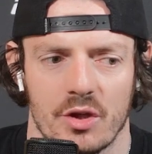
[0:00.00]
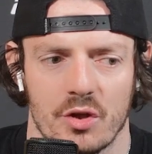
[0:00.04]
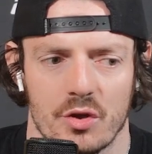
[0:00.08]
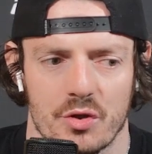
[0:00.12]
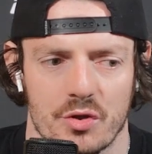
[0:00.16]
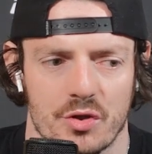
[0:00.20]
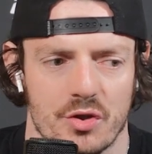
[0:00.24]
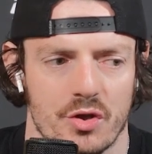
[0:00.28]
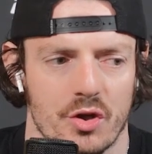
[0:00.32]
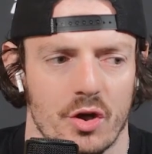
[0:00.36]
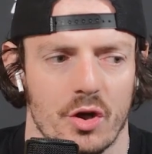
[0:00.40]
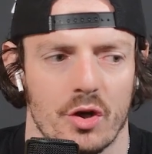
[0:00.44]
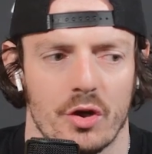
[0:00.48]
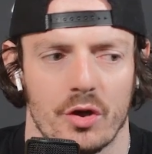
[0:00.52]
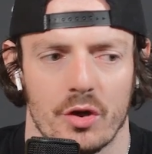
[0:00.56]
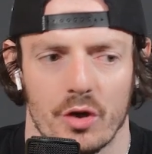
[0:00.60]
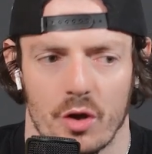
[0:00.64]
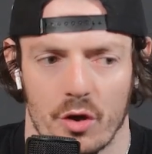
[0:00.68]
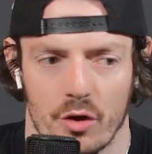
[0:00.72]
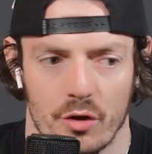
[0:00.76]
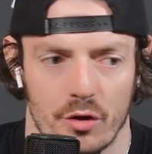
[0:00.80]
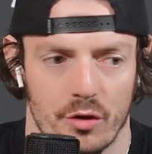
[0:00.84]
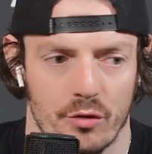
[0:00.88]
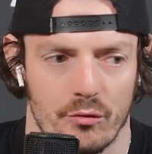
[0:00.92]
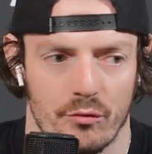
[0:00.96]
your show
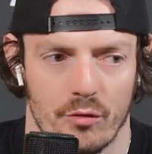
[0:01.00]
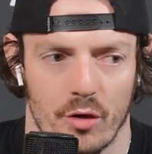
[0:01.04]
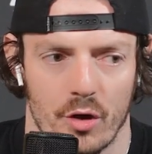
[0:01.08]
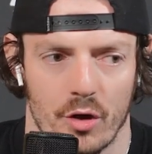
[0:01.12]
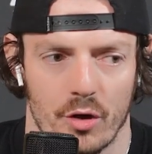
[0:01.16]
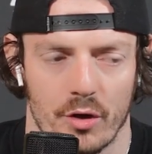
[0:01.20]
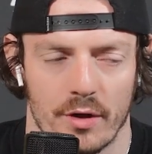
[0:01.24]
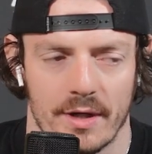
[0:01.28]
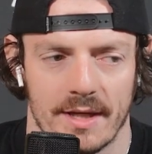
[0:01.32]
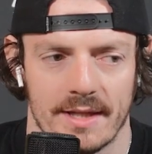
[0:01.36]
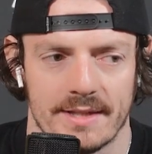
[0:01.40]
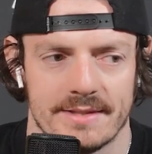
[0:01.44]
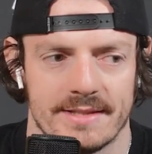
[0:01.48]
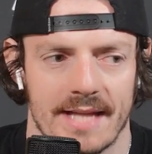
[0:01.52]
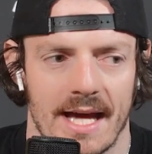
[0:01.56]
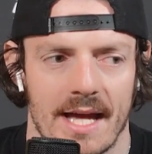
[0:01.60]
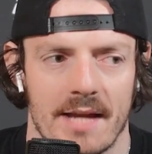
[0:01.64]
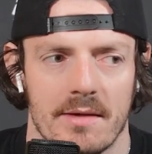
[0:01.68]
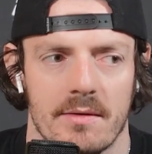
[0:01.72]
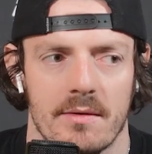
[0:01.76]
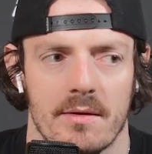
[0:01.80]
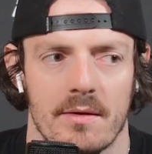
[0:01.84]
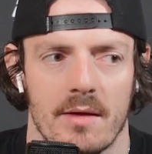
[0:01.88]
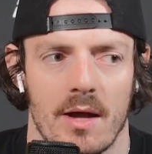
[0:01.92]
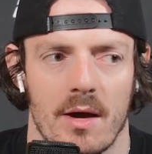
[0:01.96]
on the road, is
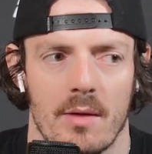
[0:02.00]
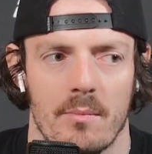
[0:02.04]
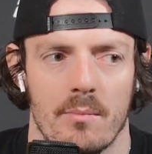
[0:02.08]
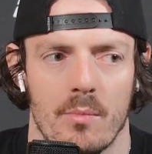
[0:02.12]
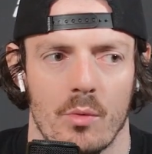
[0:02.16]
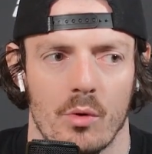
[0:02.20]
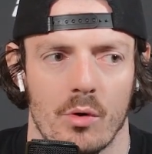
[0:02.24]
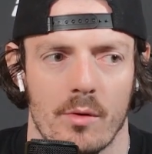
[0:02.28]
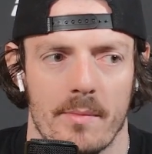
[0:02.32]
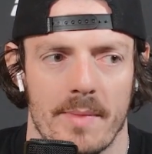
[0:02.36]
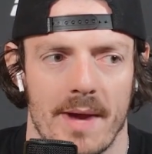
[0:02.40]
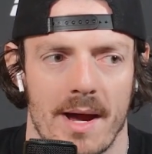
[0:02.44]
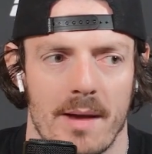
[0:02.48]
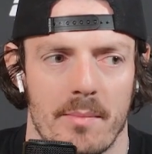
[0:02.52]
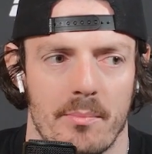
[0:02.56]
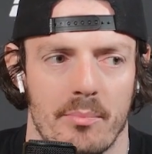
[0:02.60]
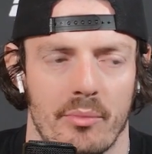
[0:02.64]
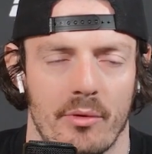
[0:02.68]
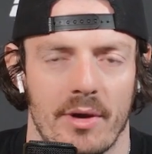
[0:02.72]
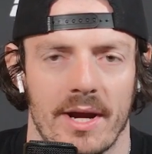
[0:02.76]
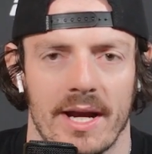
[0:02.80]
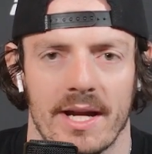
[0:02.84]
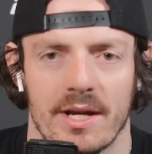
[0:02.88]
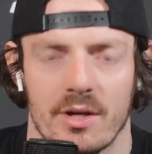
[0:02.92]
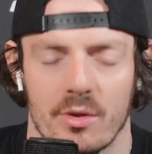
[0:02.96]
that more about
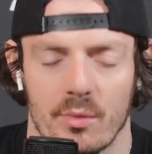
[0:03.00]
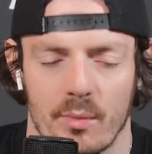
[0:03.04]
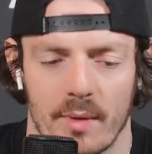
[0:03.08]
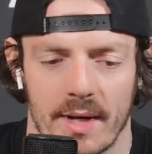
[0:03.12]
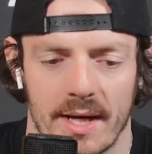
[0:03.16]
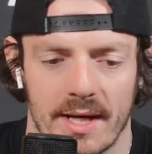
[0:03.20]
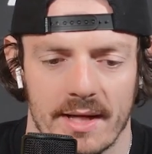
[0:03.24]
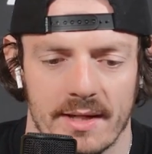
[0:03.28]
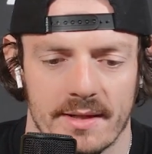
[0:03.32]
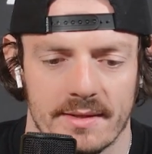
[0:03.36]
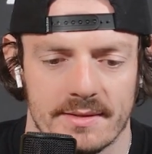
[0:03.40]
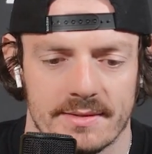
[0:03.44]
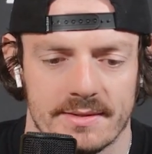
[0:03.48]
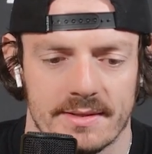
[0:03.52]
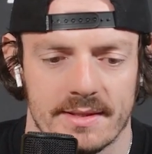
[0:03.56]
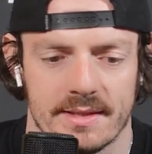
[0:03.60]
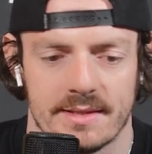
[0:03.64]
brand awareness?